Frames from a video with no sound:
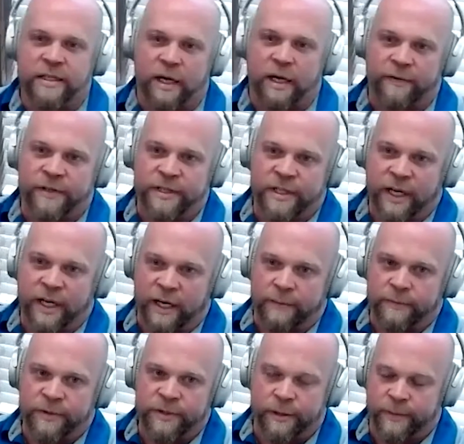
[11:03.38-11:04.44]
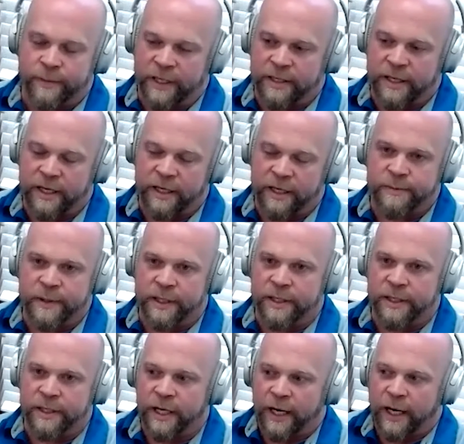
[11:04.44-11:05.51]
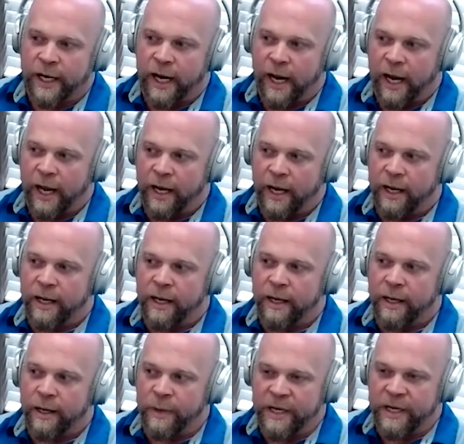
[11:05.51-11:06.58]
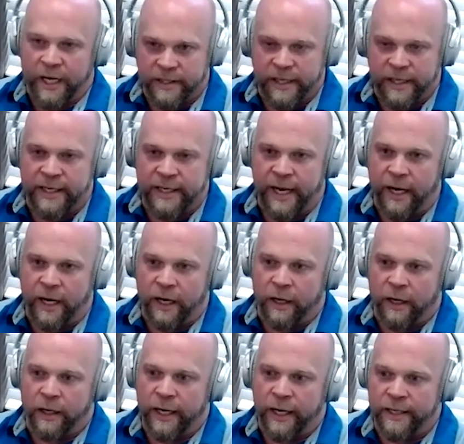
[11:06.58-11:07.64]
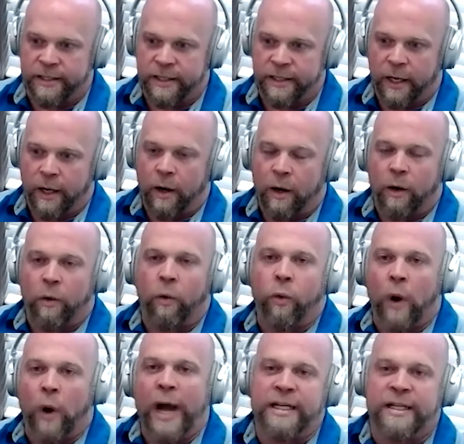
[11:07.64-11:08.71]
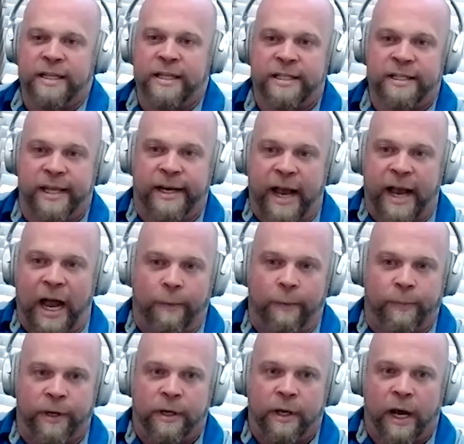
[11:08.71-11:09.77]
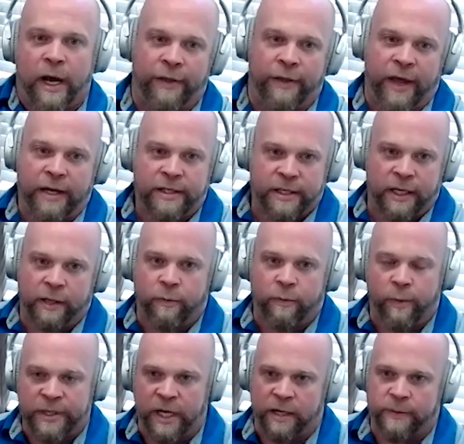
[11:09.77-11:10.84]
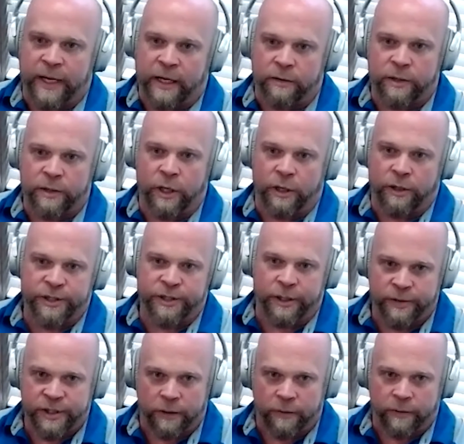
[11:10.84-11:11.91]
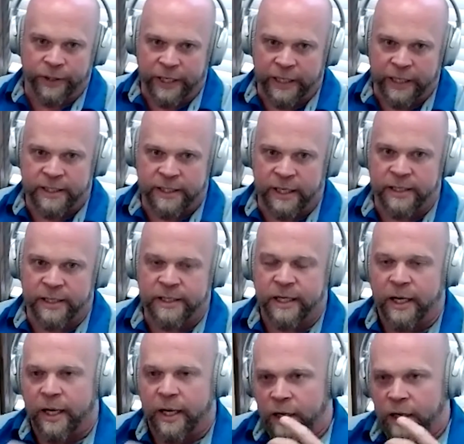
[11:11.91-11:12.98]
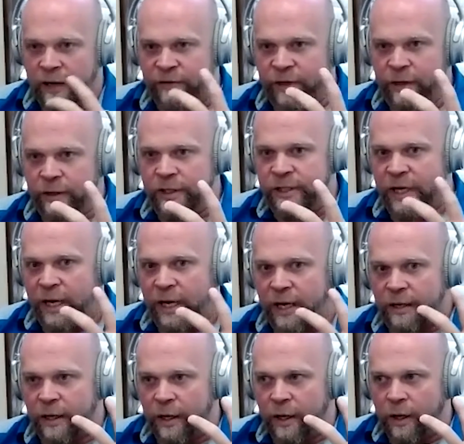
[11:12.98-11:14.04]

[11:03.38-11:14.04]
oftentimes the big thing is because, because I care, it's why did this thing happen? And that's like when we talk about how gallstones don't really exist, you have to understand